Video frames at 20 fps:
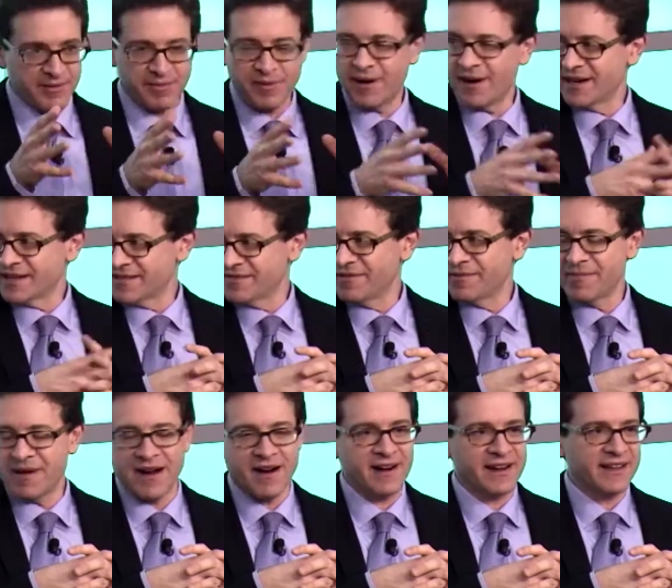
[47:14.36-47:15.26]
parts of
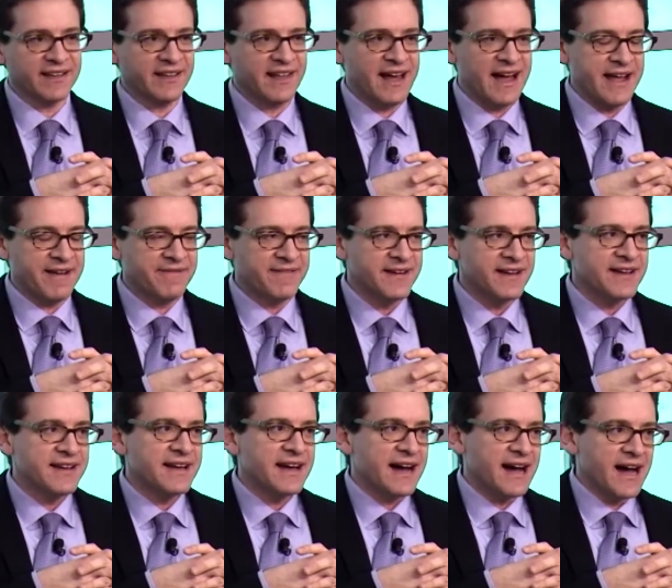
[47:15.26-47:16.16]
American life,
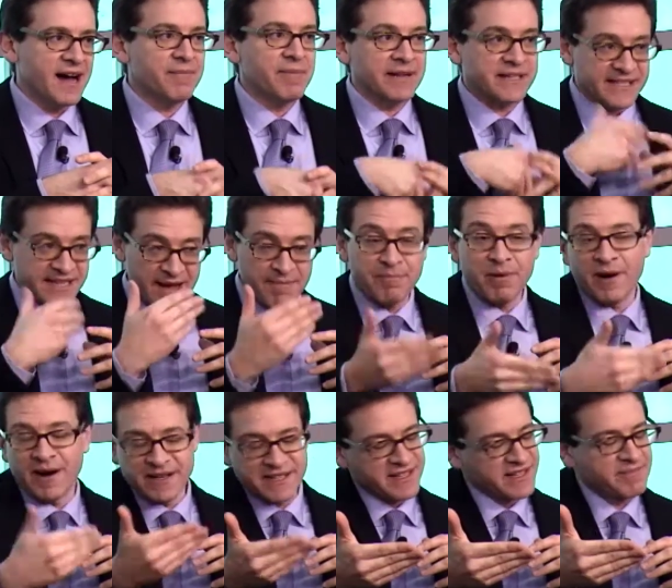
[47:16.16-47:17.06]
but some
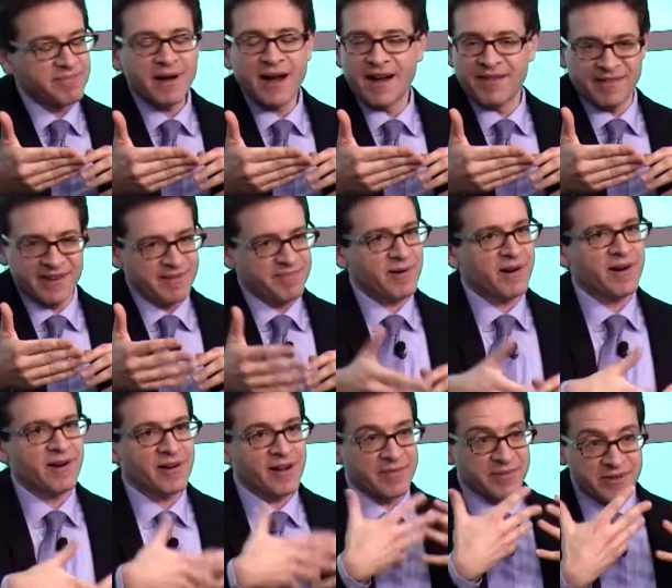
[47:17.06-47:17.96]
parts of the poverty
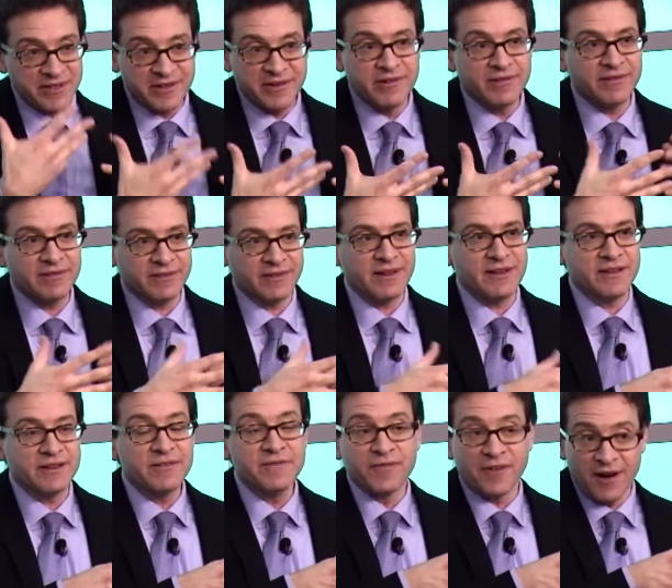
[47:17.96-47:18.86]
program do
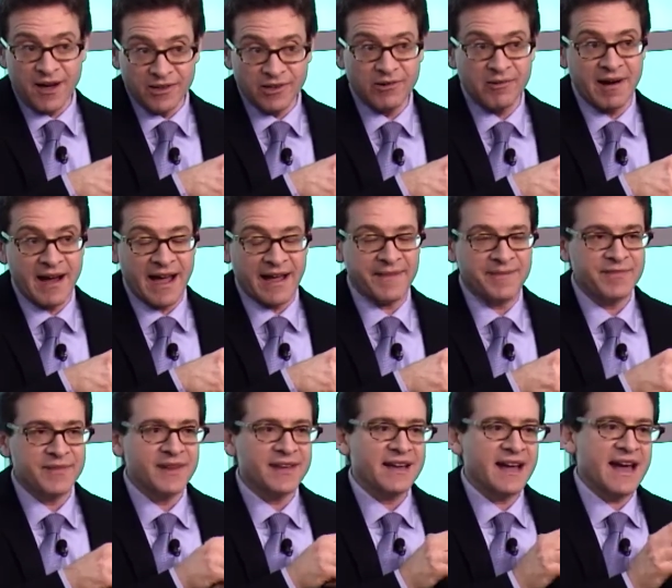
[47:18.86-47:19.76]
fall away,
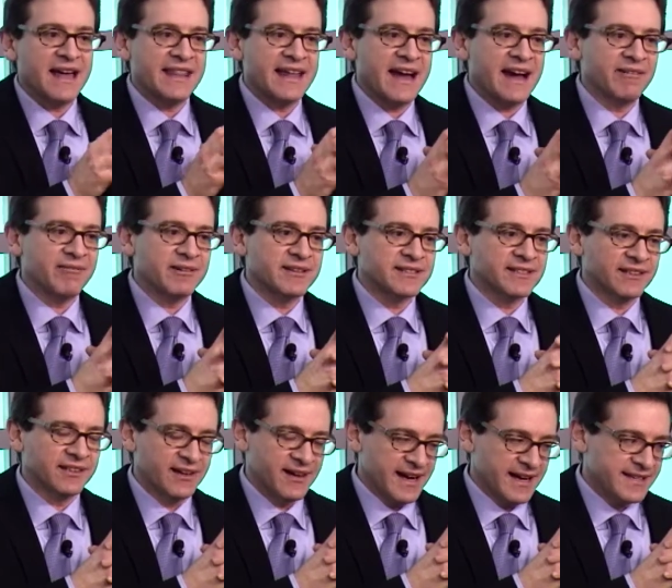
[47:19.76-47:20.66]
and that was a
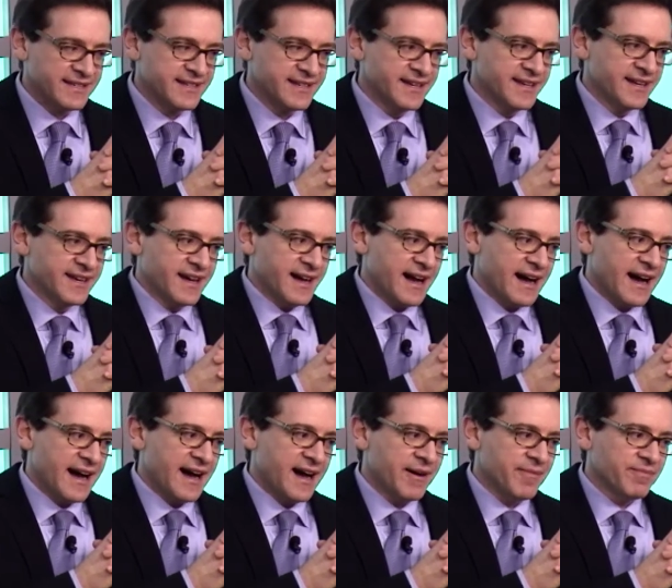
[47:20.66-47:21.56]
loss.
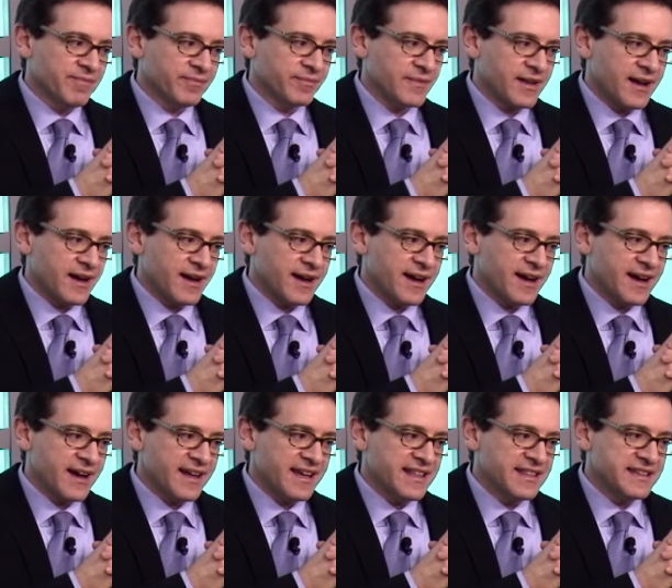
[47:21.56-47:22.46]
In
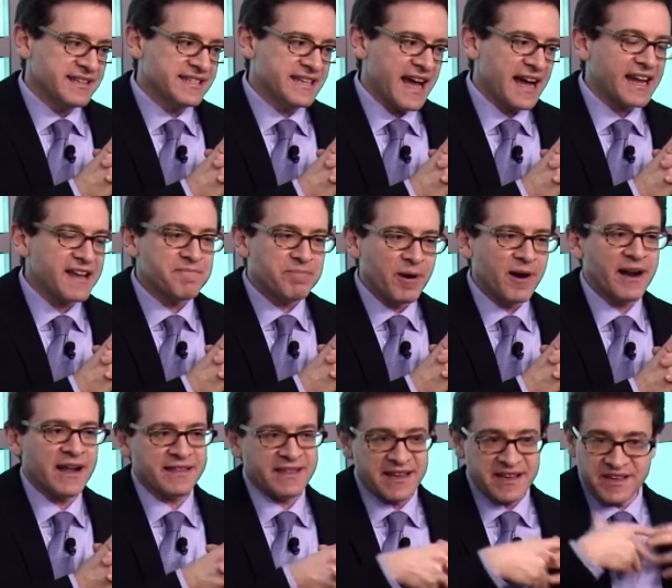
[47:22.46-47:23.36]
the second
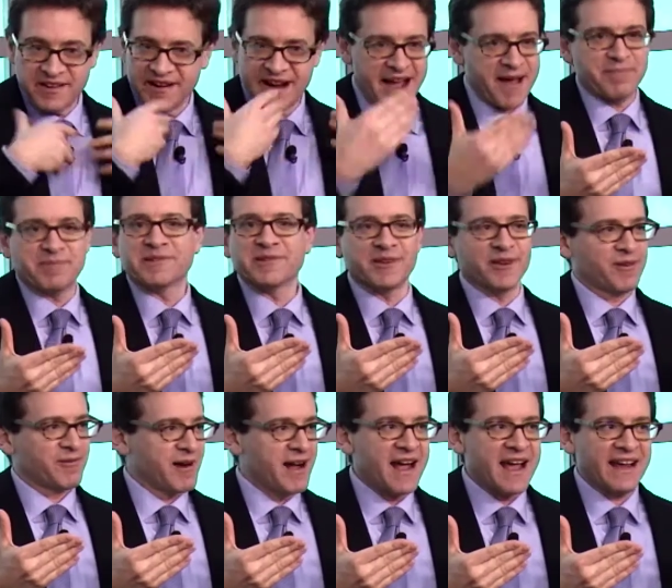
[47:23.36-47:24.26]
part, I think you're absolutely
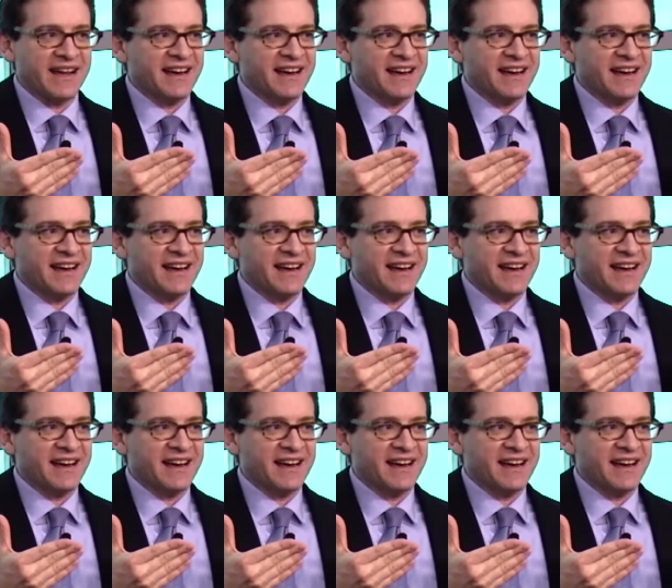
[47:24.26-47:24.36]
right,